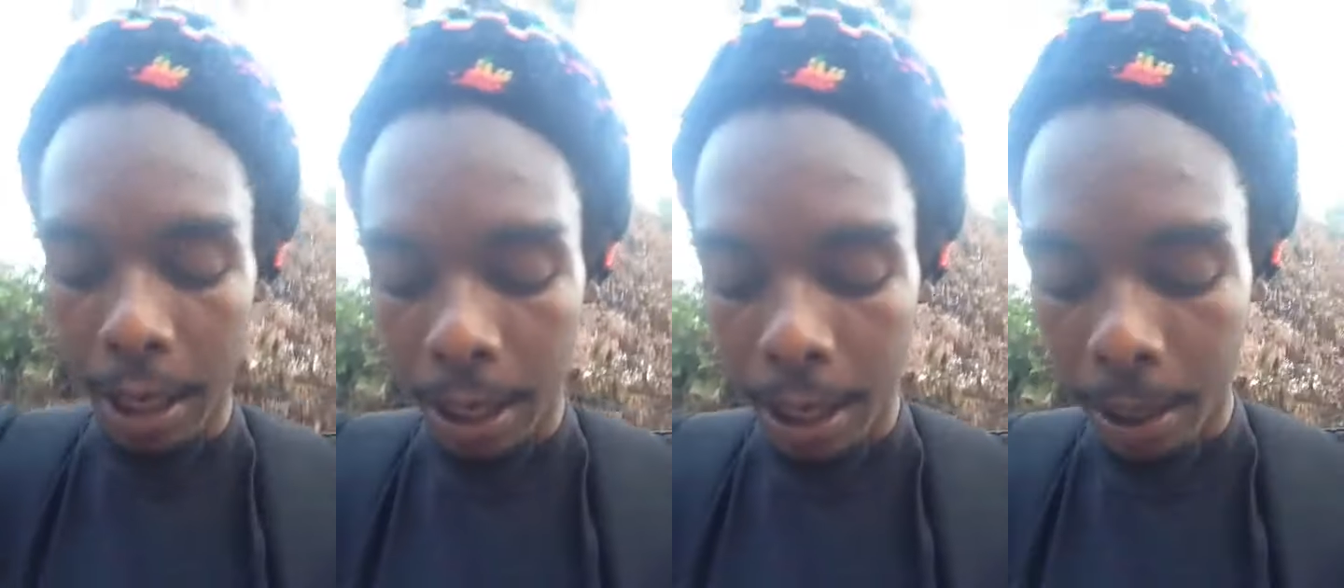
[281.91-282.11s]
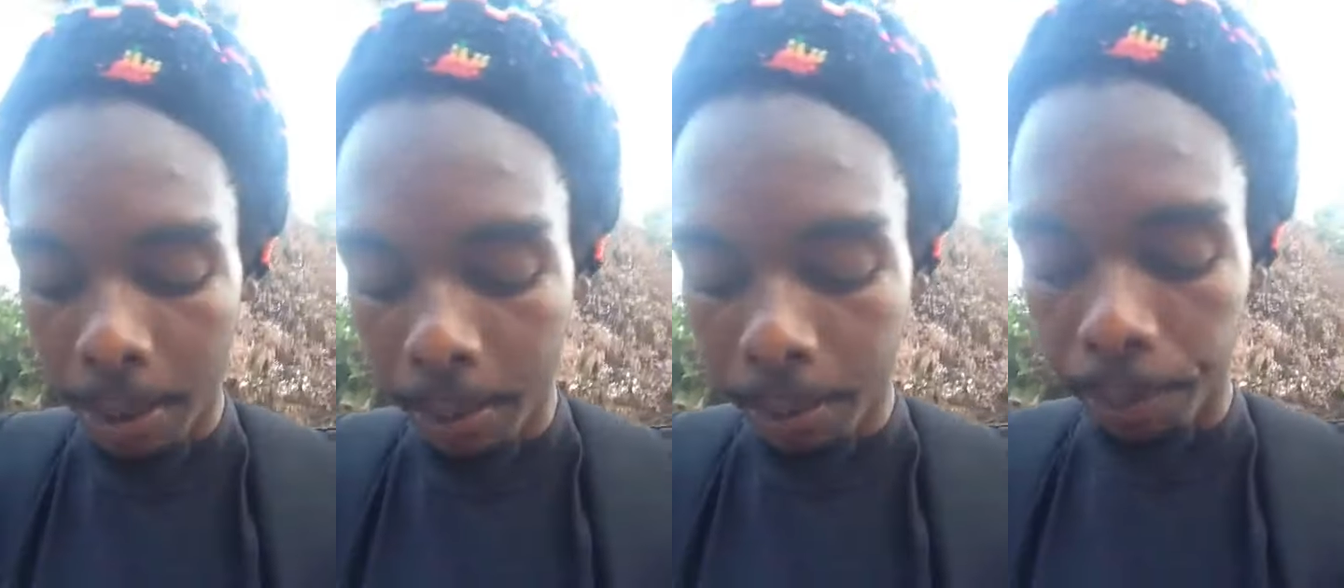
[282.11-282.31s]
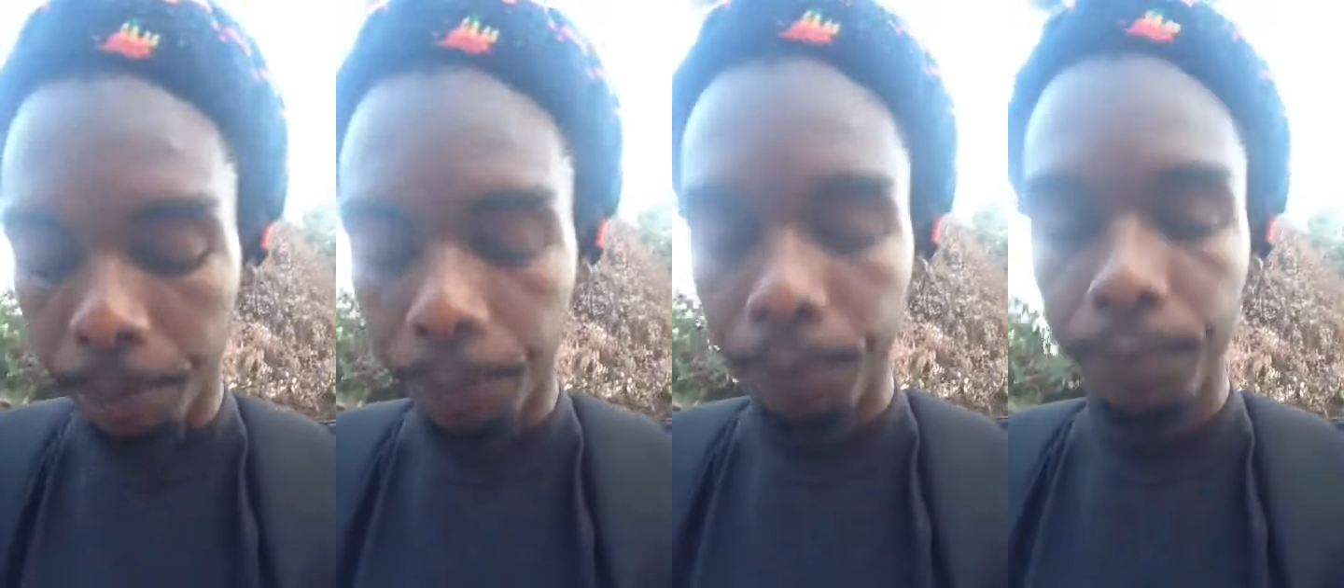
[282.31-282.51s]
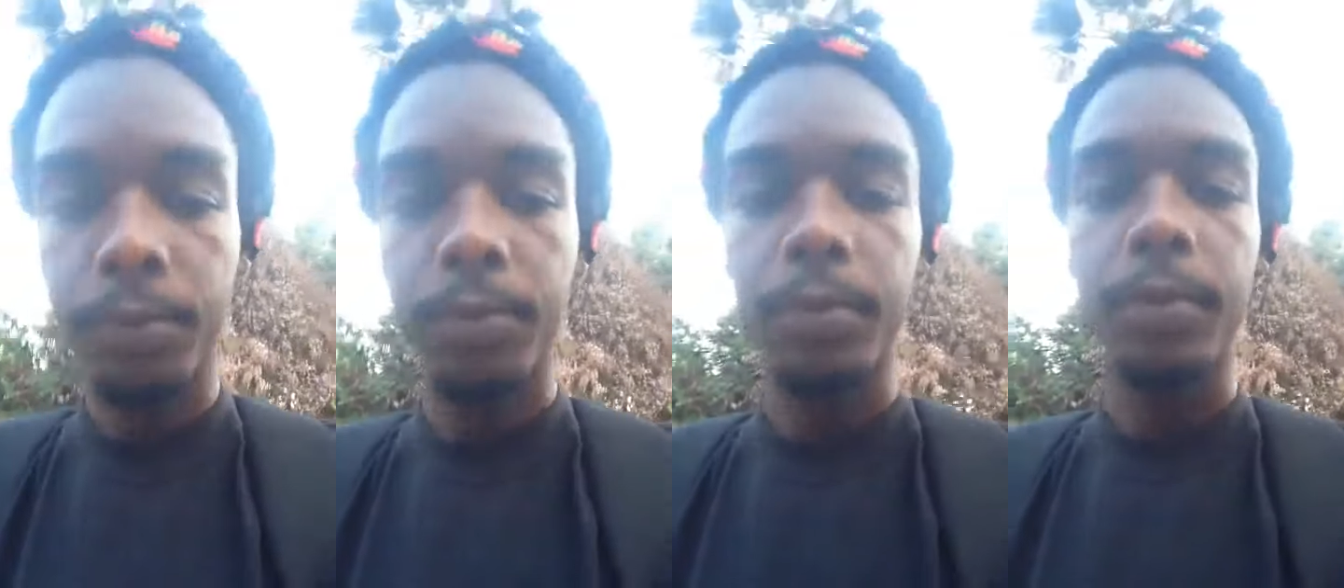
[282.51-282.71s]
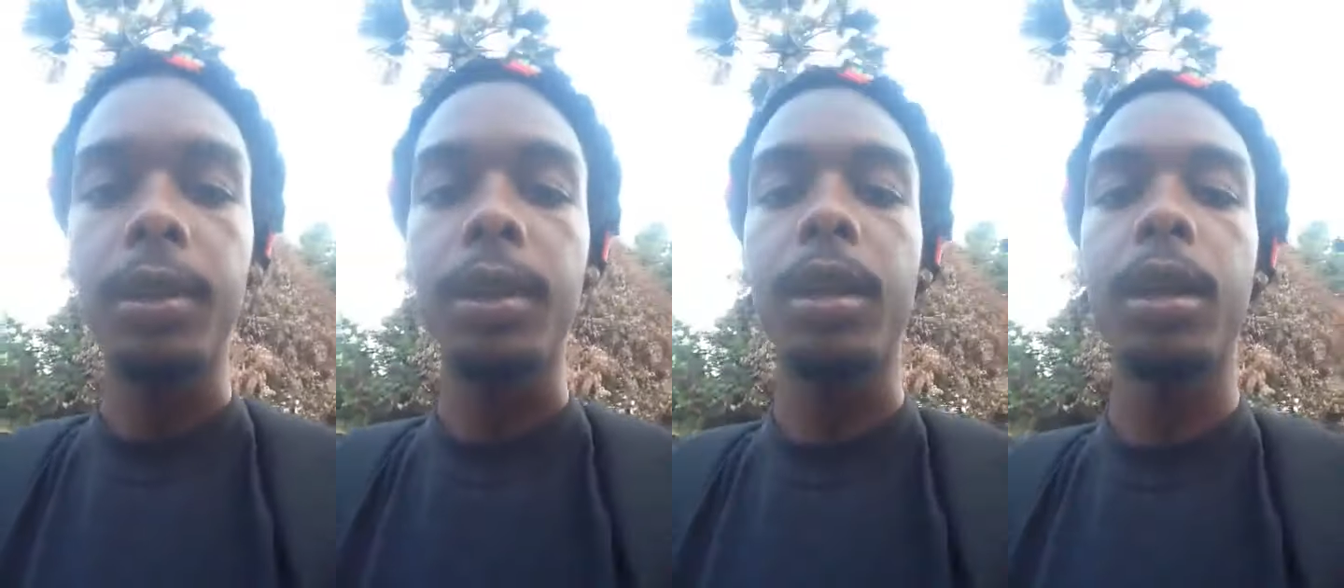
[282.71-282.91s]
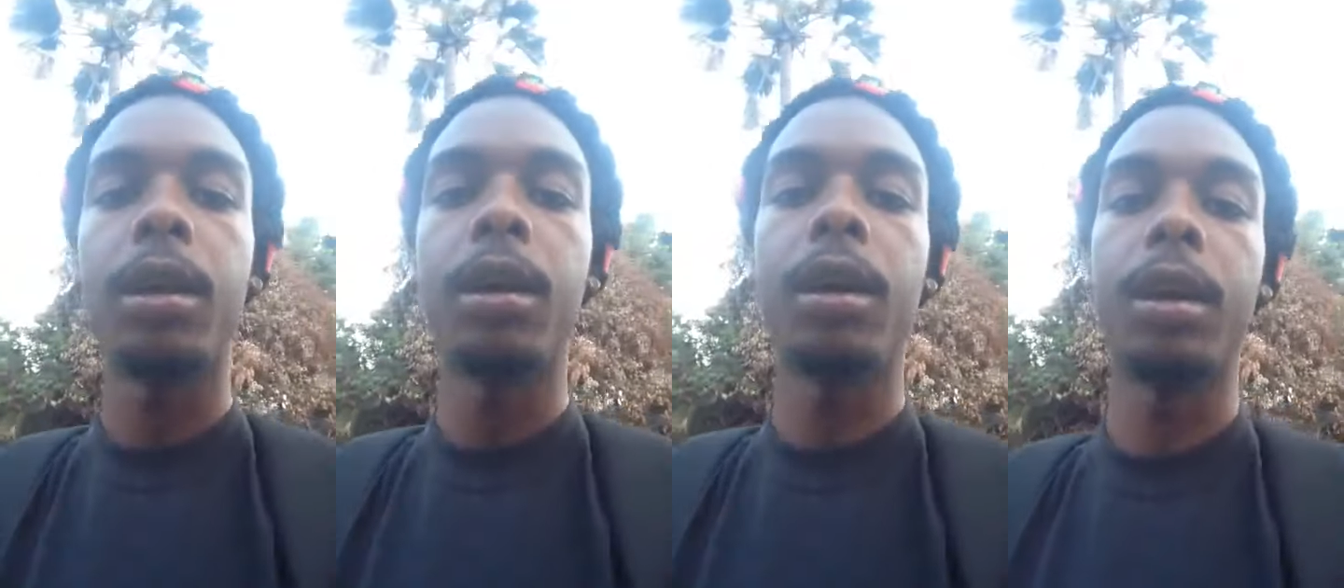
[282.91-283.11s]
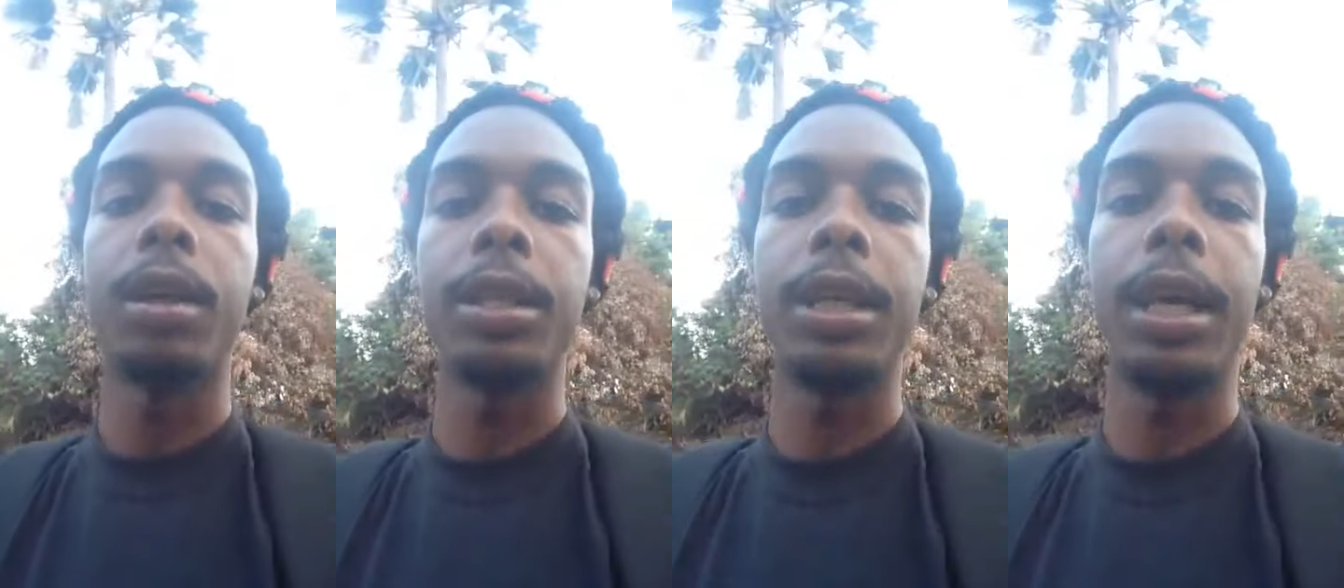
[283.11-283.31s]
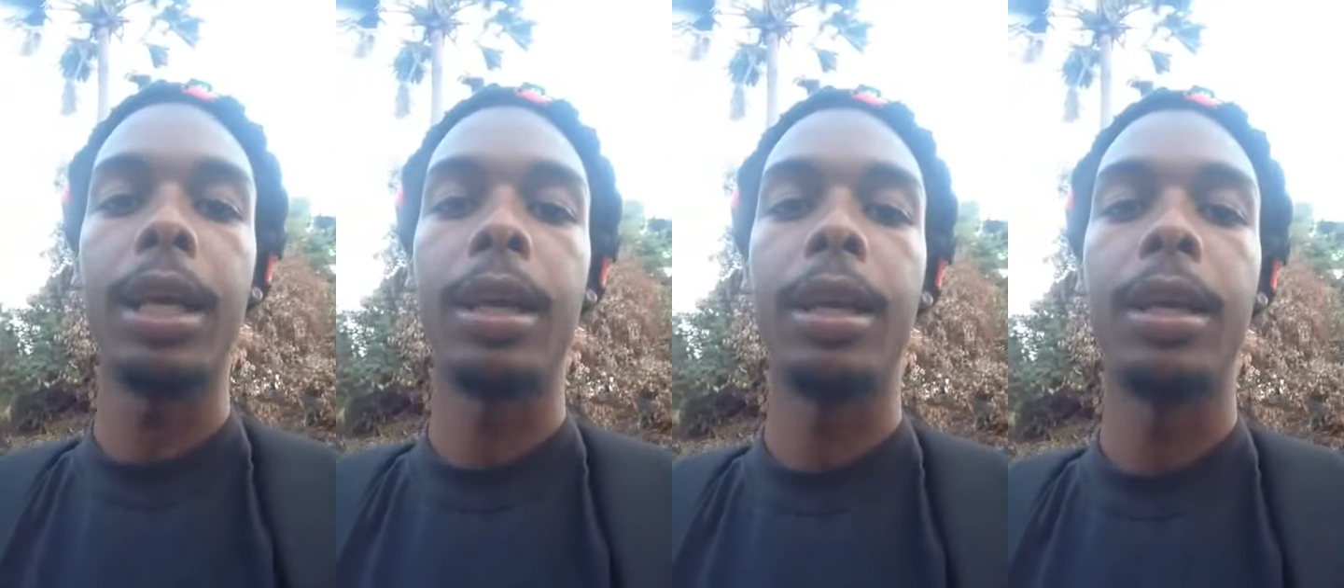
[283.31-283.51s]
um, a
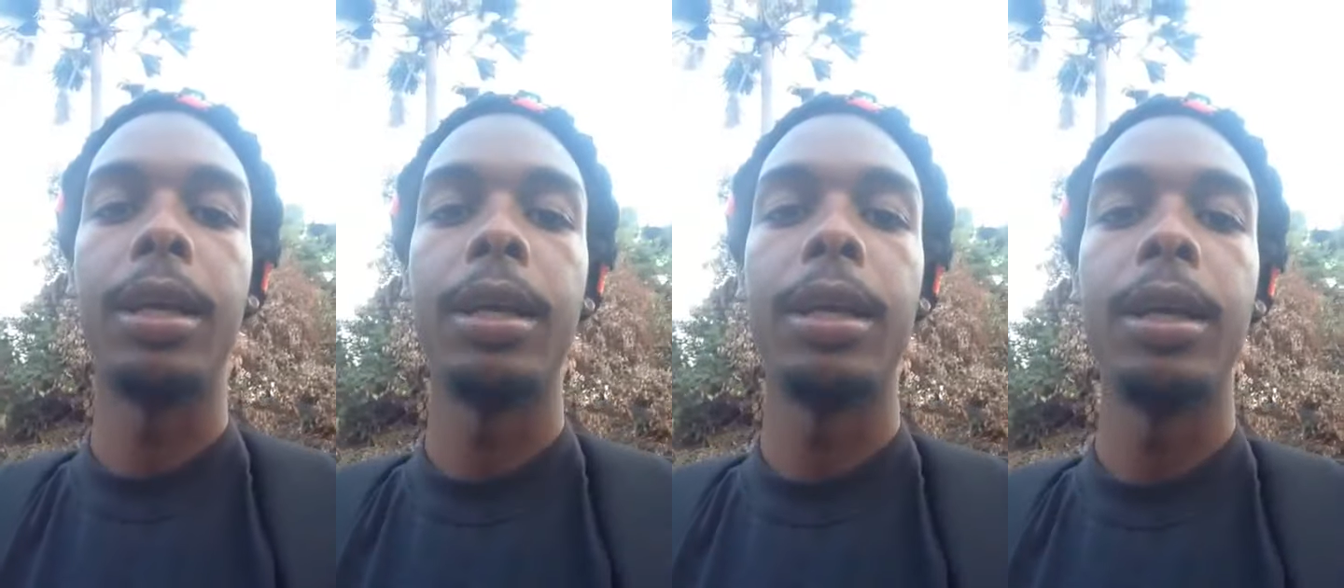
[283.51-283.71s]
hotel.